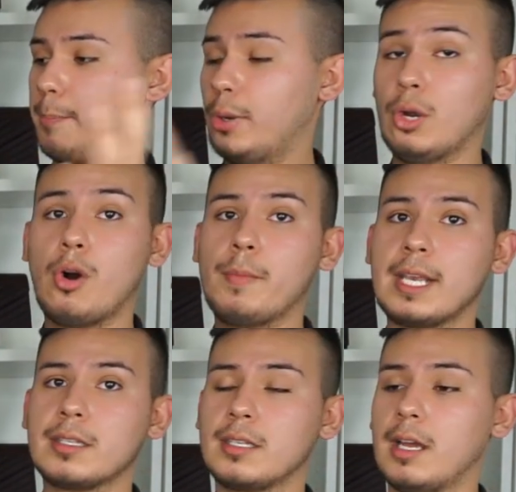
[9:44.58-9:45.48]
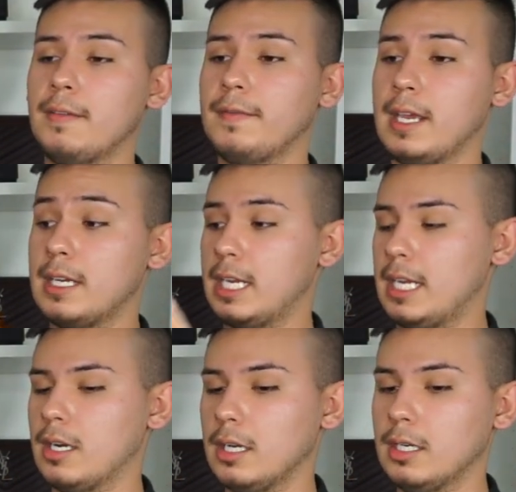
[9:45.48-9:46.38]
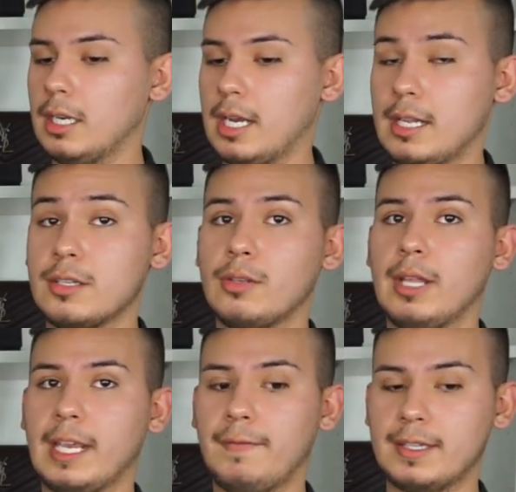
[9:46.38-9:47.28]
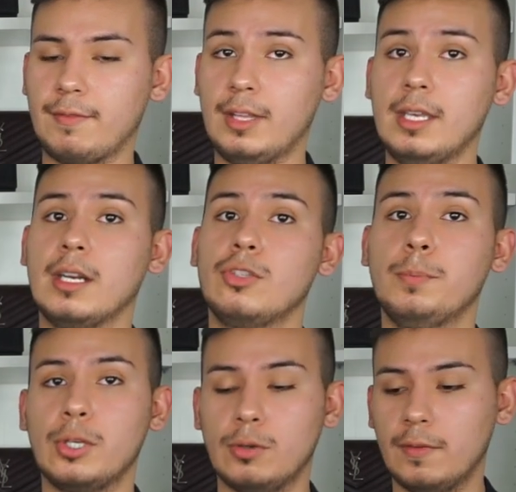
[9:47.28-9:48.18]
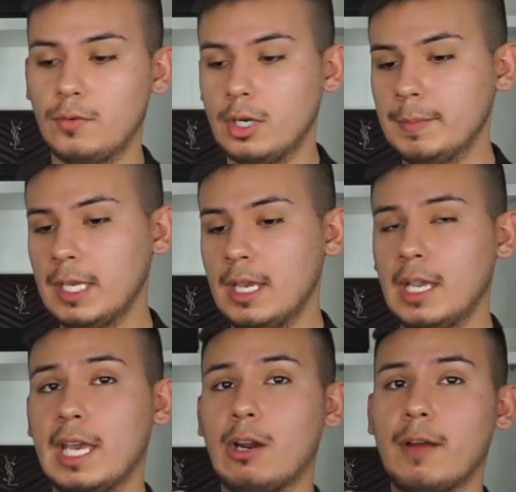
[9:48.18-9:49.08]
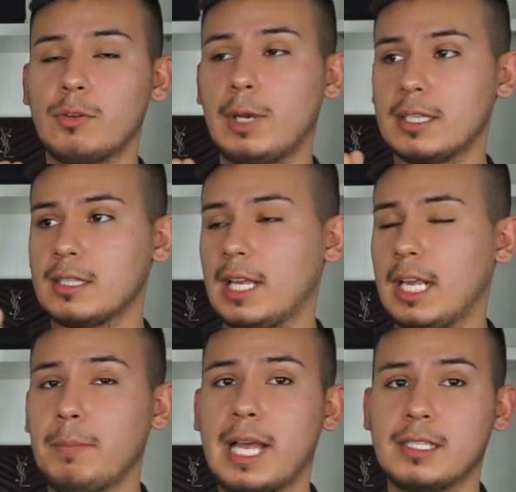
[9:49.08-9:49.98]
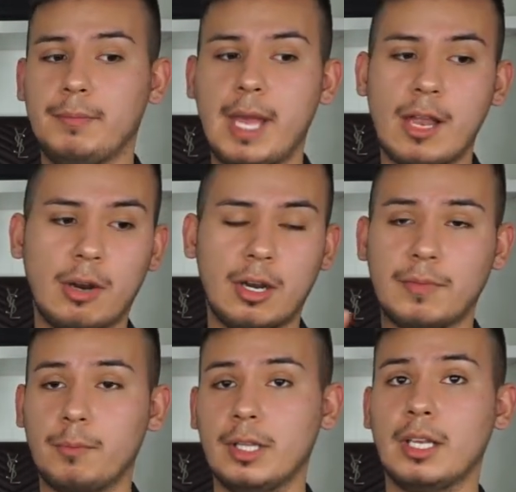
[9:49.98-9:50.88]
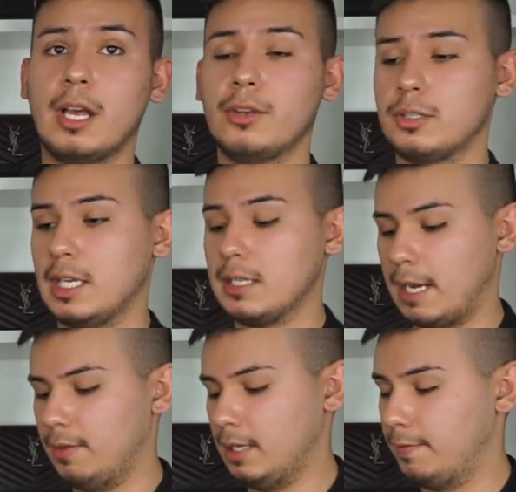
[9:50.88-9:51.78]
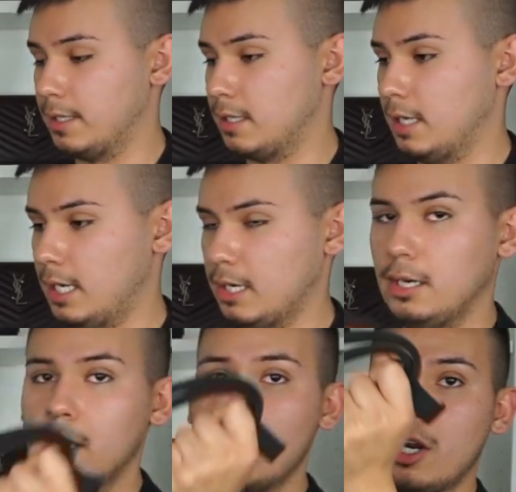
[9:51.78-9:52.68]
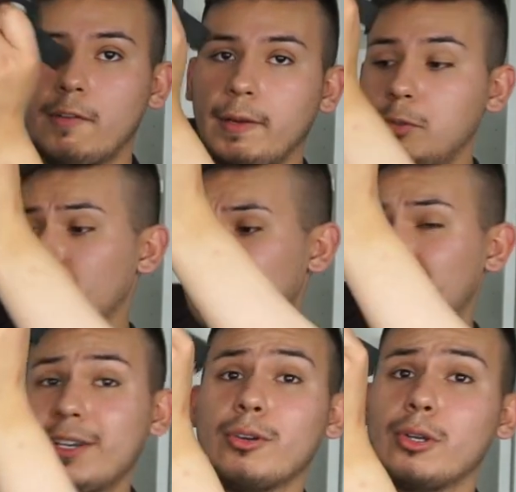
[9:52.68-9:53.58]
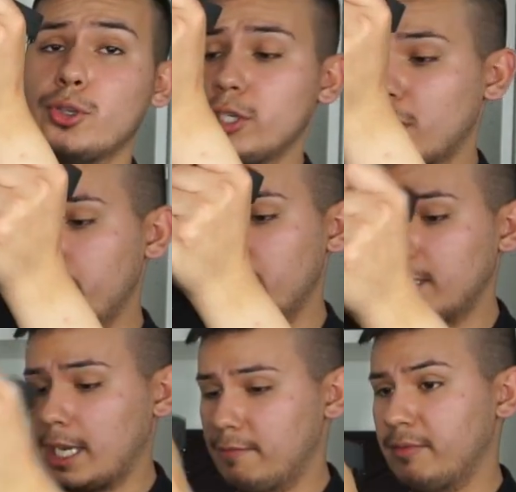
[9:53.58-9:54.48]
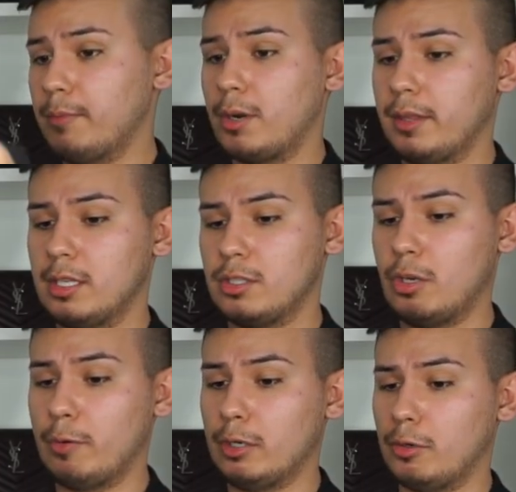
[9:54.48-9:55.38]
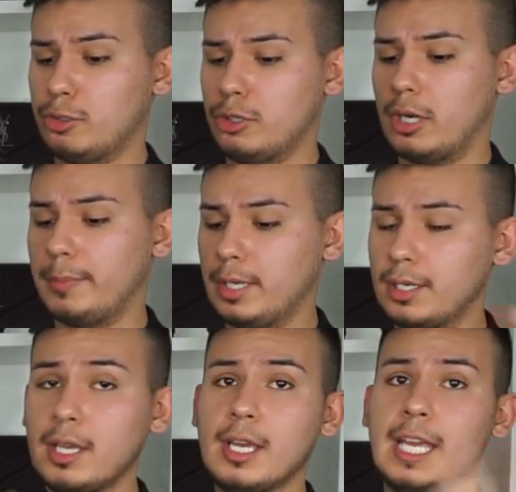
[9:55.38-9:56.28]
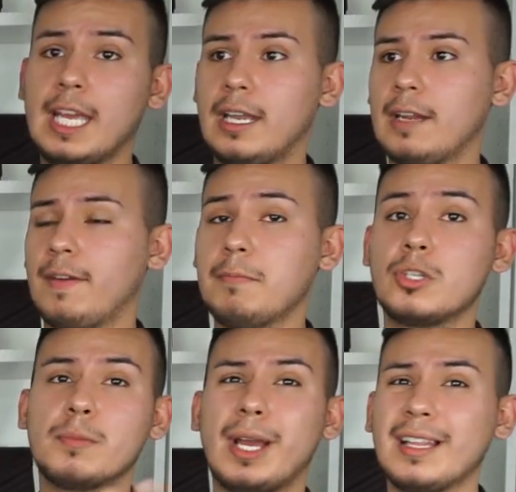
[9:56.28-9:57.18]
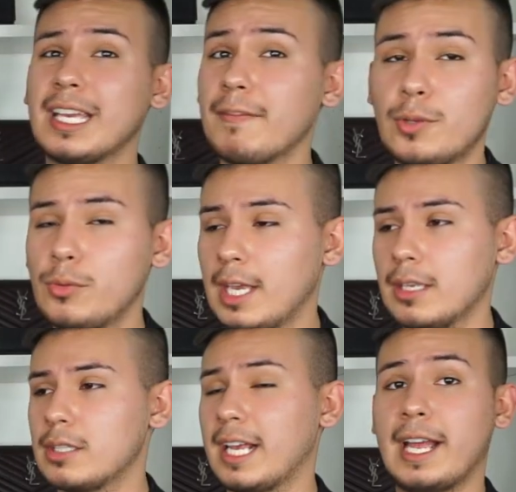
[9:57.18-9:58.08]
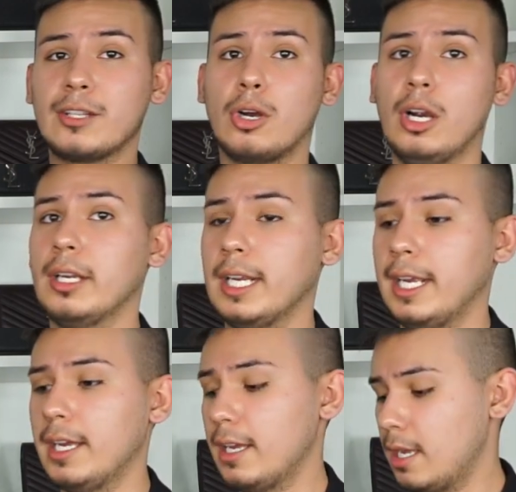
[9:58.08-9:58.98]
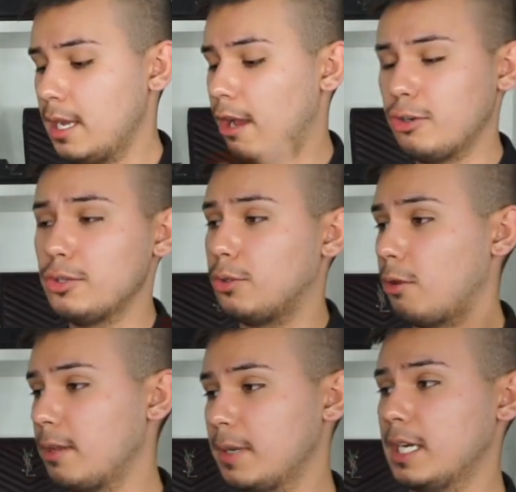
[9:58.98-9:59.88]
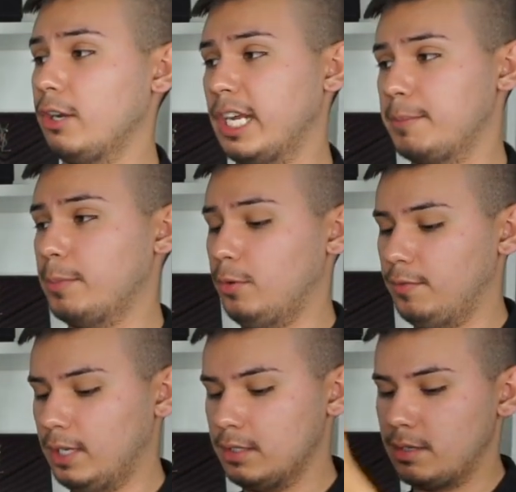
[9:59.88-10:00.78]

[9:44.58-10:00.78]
put all my stuff in here and so like it fits everything in a super uniform and I don't have to waste like a plastic bag or I have to bring like other things, everything fits in here. Or if I'm doing even grocery shopping, like I've even brought this going grocery shopping, and if I'm just buying like a few things like at Target, I'll just throw them in here and keep it moving.